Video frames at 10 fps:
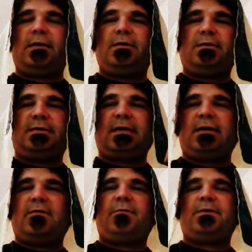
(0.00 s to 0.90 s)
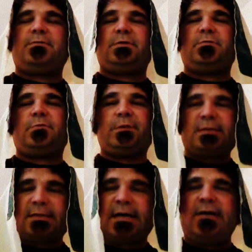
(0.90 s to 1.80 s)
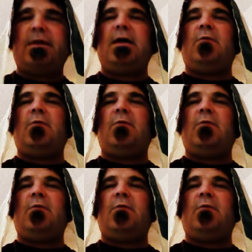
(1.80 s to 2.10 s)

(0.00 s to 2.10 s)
the sacrifice was when we say,